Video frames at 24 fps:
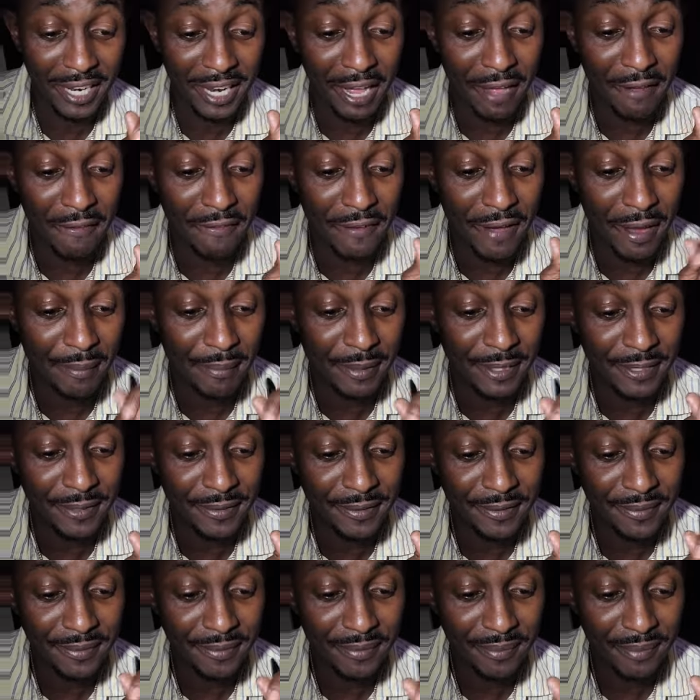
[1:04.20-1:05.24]
life, family.
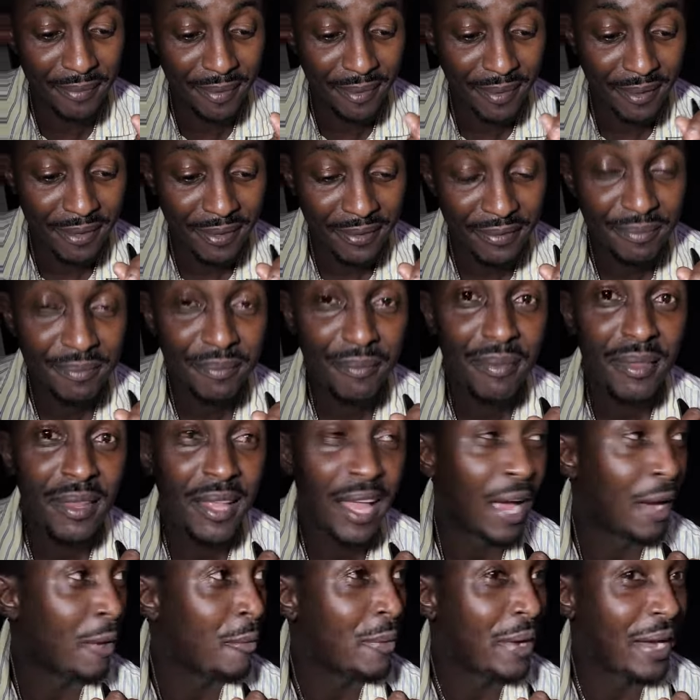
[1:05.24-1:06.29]

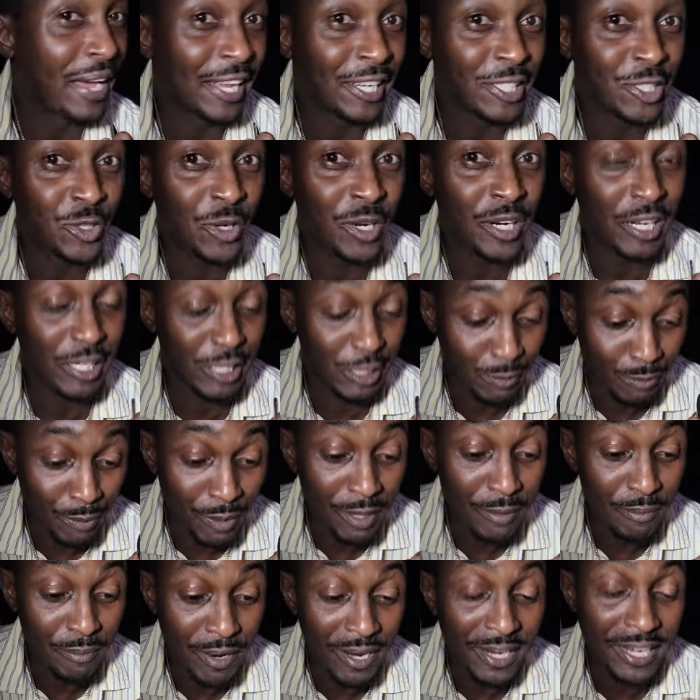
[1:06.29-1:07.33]
And we're enjoying a
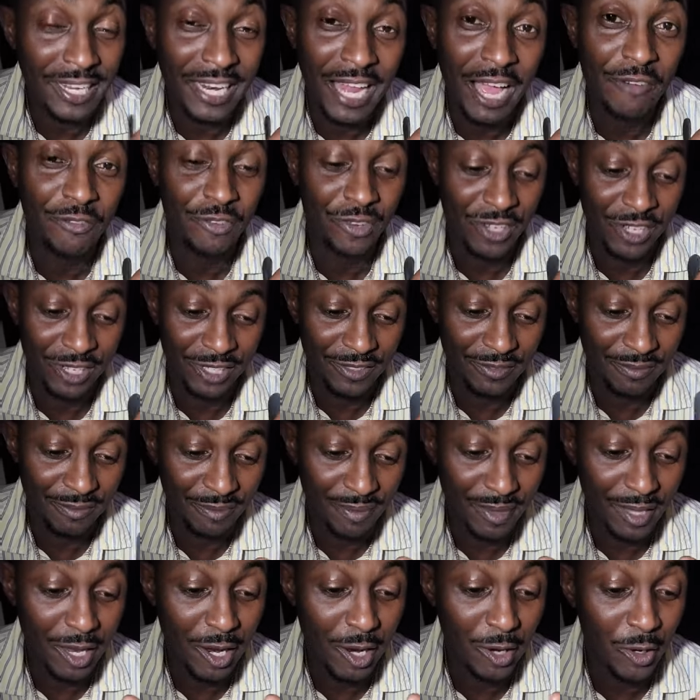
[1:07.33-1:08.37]
spring break in Africa.
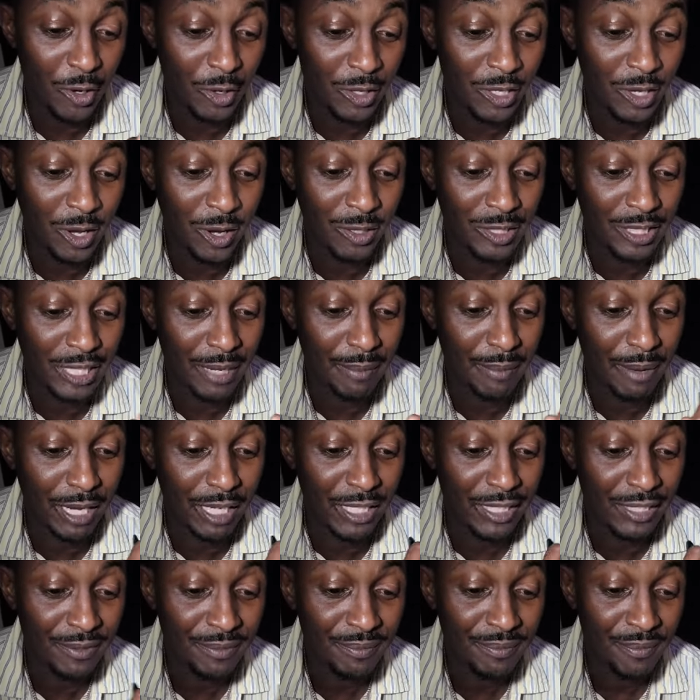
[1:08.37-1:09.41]
Yes. I know you all hear
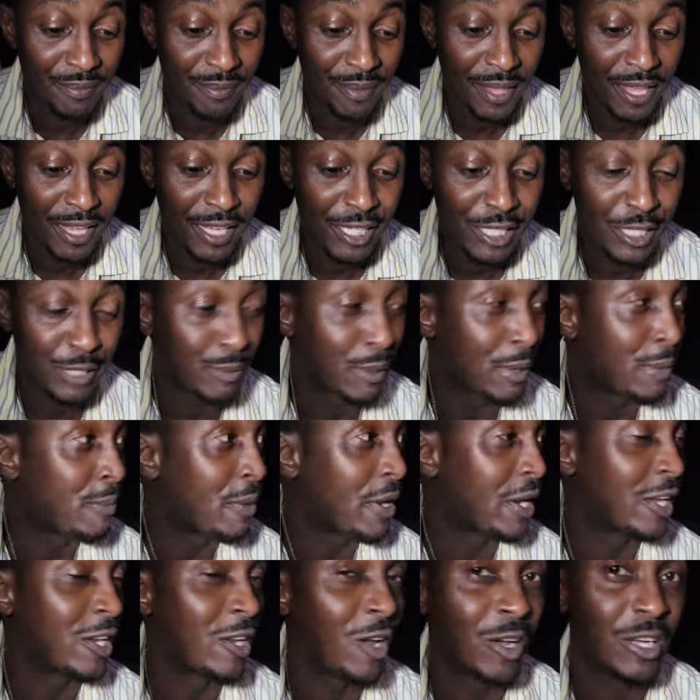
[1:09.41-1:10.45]
about spring
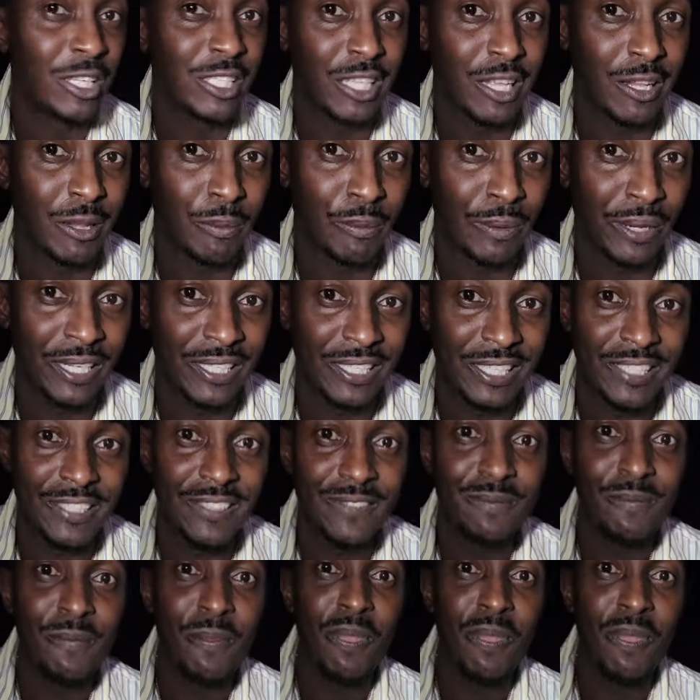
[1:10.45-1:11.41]
break really? and all these other places.